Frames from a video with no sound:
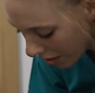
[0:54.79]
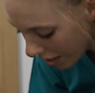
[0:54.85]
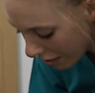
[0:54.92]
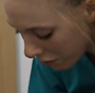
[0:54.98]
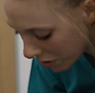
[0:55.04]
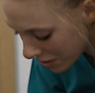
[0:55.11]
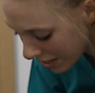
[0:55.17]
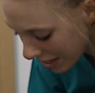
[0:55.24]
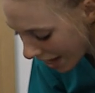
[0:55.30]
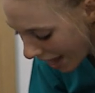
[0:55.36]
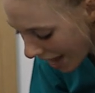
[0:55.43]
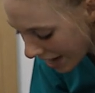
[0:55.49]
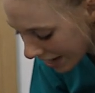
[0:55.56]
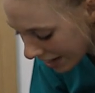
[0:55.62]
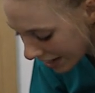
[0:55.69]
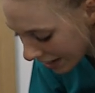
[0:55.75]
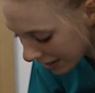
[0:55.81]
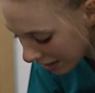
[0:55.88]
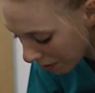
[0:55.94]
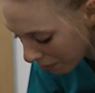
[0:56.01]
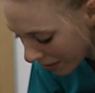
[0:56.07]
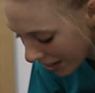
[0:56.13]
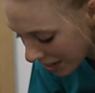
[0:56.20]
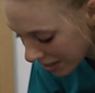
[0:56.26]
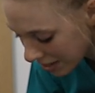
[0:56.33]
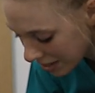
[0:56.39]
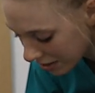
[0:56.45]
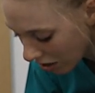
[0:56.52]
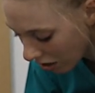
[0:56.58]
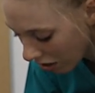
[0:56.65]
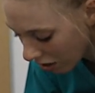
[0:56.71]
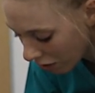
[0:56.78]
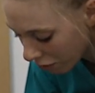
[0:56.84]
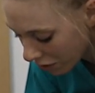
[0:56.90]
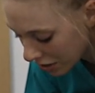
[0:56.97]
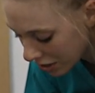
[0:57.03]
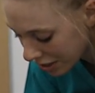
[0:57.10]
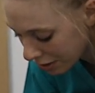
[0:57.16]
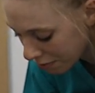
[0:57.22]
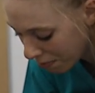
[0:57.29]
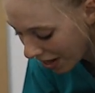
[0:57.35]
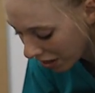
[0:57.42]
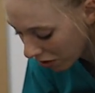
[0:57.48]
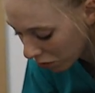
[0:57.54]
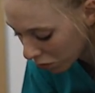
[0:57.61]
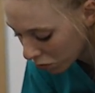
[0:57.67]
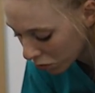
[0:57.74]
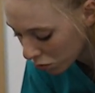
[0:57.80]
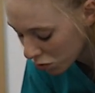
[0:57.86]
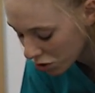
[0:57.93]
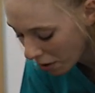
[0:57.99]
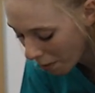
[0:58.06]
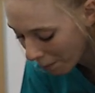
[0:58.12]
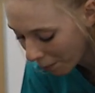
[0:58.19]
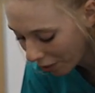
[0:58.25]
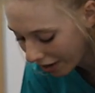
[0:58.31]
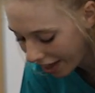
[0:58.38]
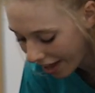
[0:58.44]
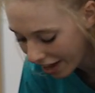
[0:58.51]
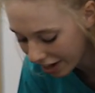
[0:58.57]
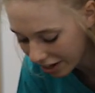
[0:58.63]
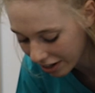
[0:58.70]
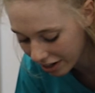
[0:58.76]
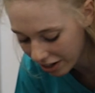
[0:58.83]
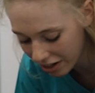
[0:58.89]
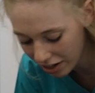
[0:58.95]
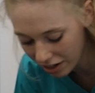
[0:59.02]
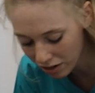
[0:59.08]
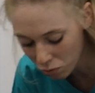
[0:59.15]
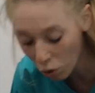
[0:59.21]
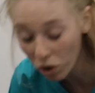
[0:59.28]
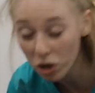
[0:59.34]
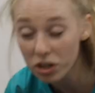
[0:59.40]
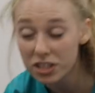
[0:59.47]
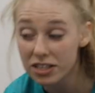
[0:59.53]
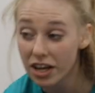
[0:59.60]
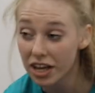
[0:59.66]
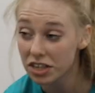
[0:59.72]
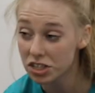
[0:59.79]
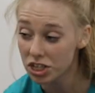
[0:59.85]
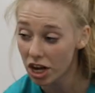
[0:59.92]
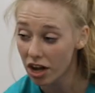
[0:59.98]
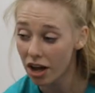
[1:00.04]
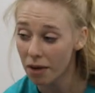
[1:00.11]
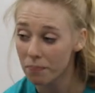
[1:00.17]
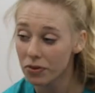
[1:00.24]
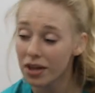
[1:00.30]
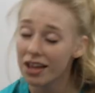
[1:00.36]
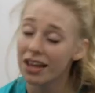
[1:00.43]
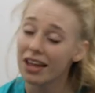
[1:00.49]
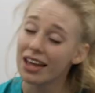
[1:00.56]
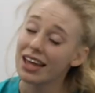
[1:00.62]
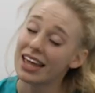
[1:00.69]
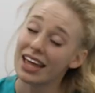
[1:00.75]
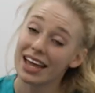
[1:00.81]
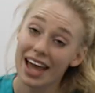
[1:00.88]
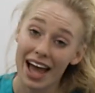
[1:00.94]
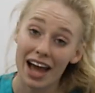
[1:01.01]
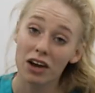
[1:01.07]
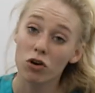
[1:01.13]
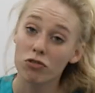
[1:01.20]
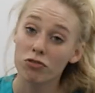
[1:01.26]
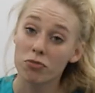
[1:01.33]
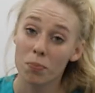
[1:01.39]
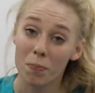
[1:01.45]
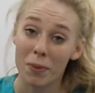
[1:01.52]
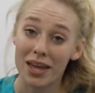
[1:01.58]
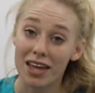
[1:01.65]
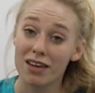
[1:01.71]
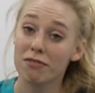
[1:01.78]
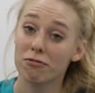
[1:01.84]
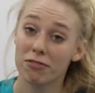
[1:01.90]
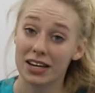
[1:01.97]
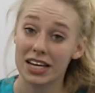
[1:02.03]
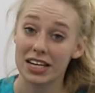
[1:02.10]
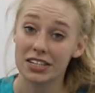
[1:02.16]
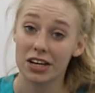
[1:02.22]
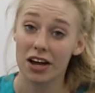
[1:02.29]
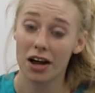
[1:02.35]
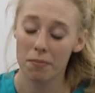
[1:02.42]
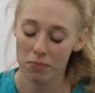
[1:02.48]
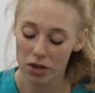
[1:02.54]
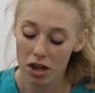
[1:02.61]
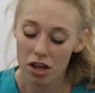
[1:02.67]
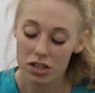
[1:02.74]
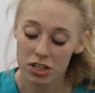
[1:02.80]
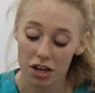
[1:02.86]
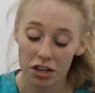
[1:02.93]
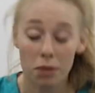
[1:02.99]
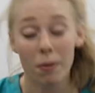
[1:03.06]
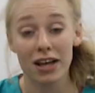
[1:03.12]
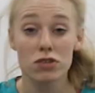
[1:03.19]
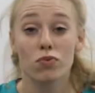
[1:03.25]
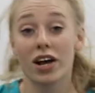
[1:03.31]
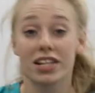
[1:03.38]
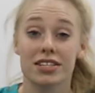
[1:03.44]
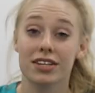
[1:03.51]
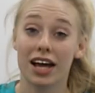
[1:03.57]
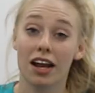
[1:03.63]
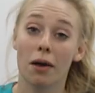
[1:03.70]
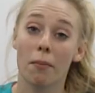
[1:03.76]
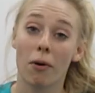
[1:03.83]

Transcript: If you see any little bits of speckled black, what looks like dirt, it can often be flea dirt. So the best way to tell it